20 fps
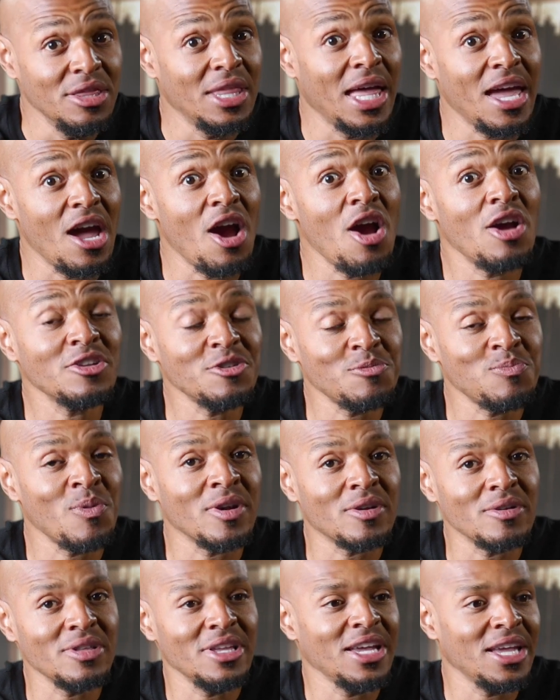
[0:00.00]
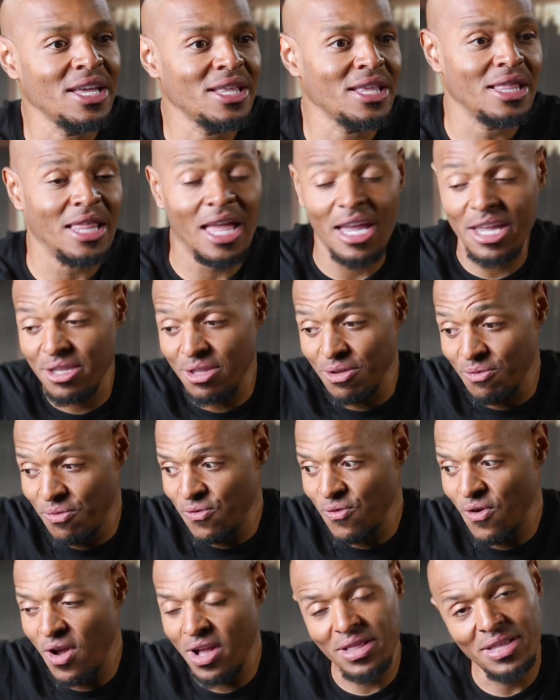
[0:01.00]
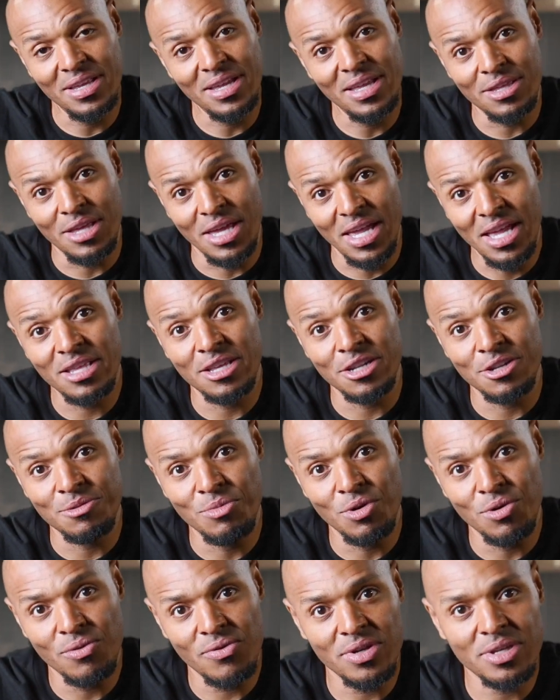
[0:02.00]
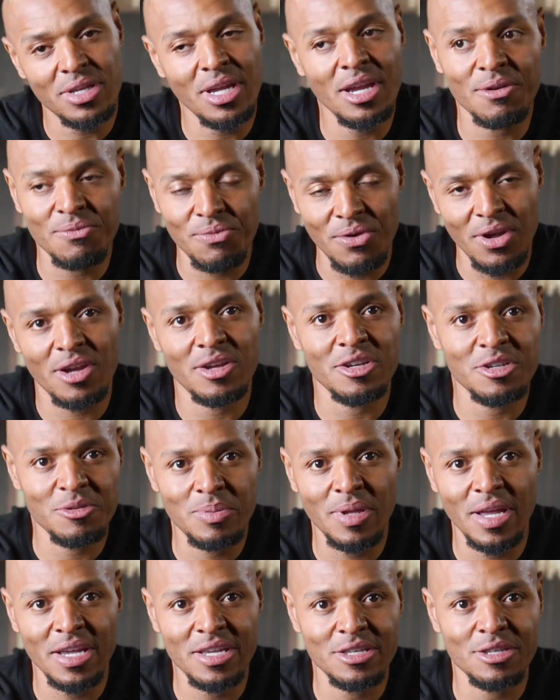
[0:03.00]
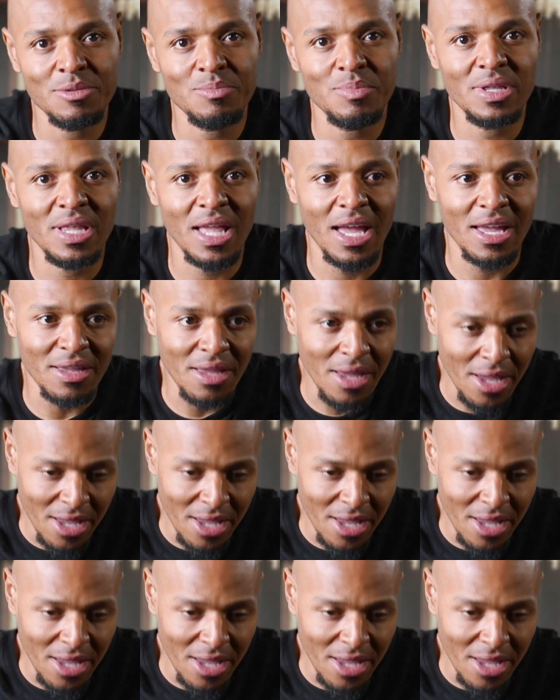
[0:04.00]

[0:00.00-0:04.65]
They are sprinkled in, like in the front and the end of the movie, they're in various places, but like